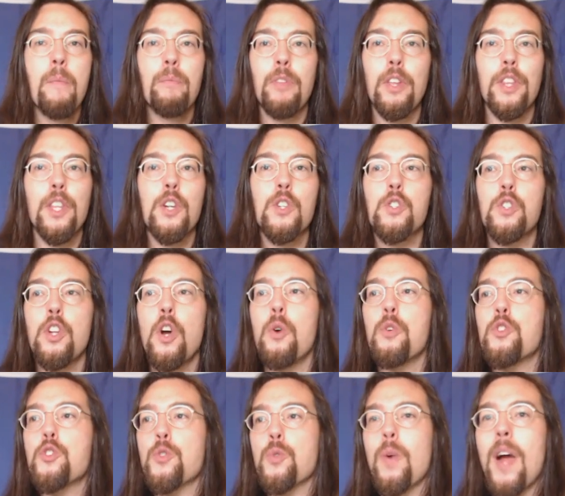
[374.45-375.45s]
that there's
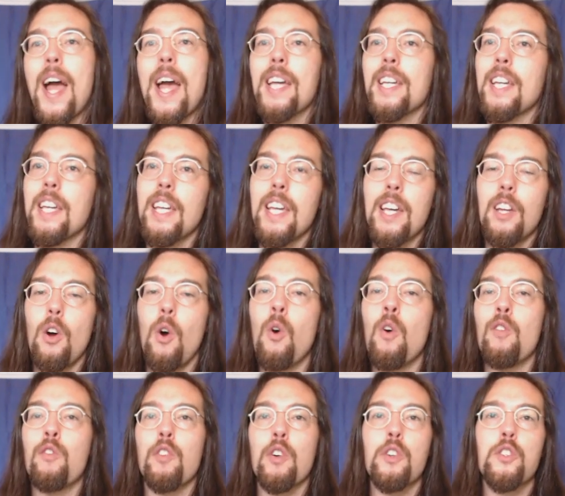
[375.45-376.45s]
no dragging it
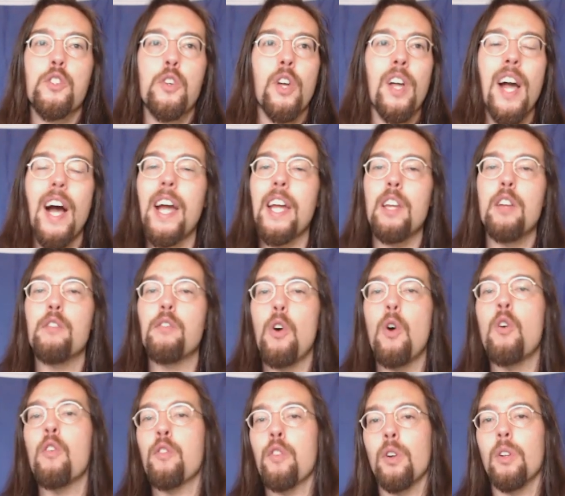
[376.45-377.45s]
over to kind of
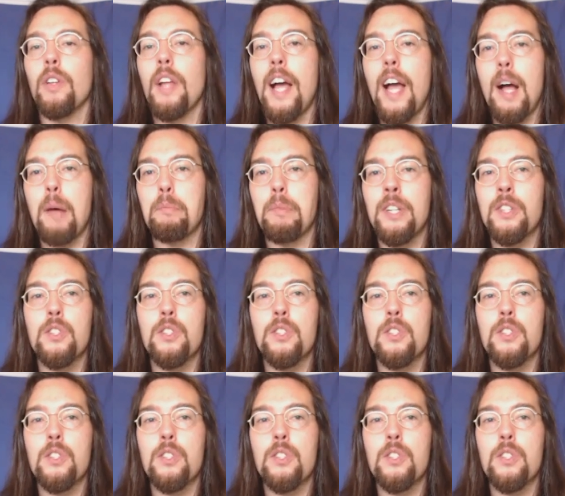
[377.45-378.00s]
overlap.